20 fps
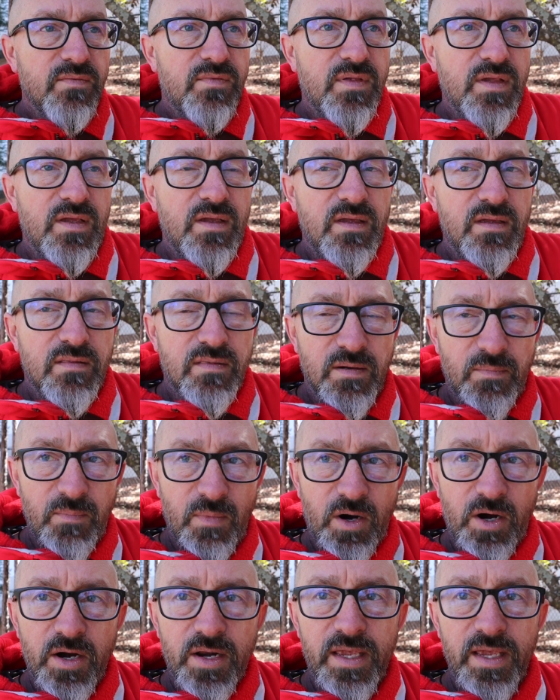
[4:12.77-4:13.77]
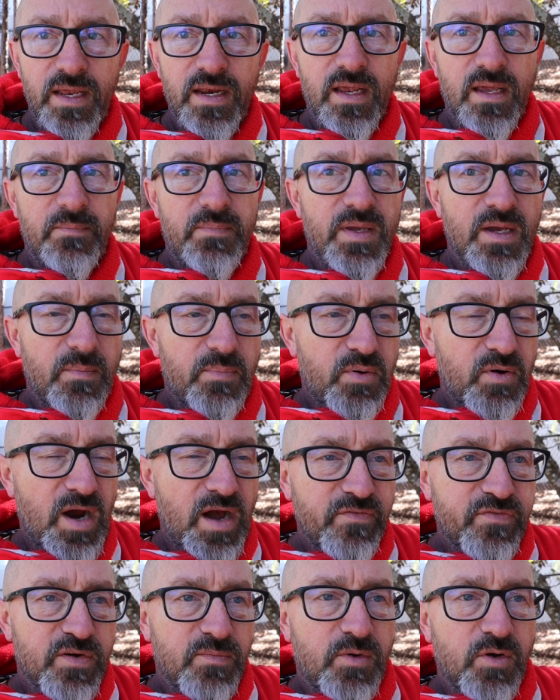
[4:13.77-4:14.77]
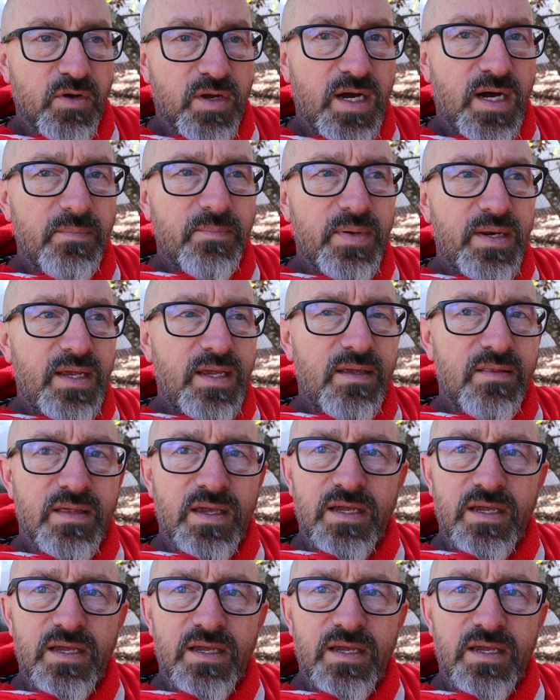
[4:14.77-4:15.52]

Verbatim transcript: the market and be a profitable company.